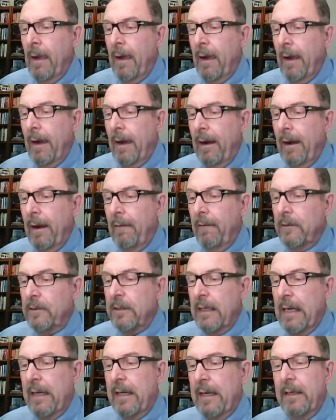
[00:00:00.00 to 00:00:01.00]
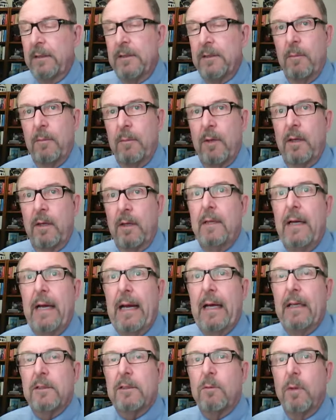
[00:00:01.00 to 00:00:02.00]
or assigning someone a
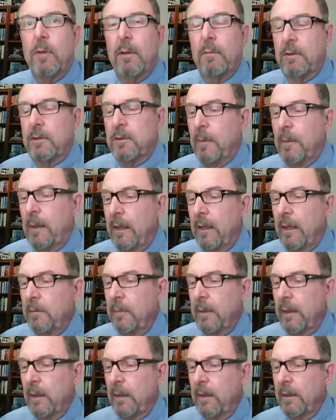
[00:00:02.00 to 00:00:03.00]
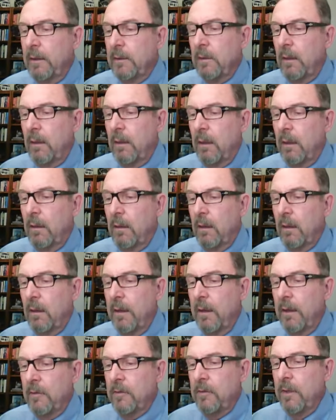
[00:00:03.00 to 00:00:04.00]
task where responsibility
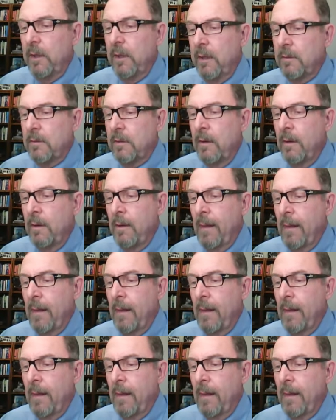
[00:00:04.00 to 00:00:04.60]
already exists.